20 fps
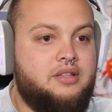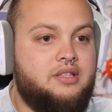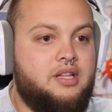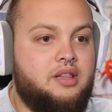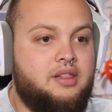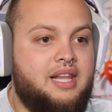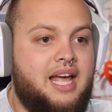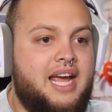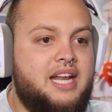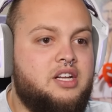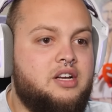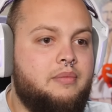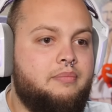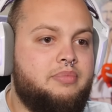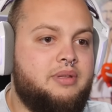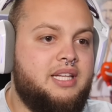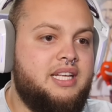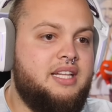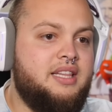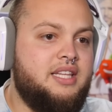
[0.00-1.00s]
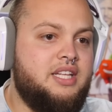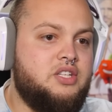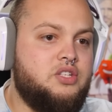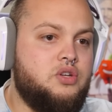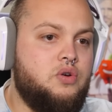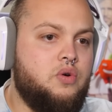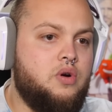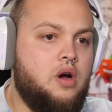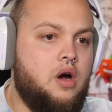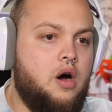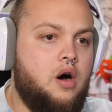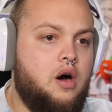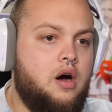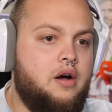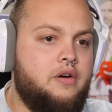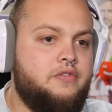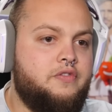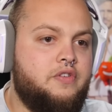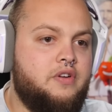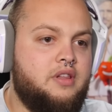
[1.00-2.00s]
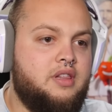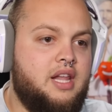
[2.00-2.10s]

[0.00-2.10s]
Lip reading: The light completely took off,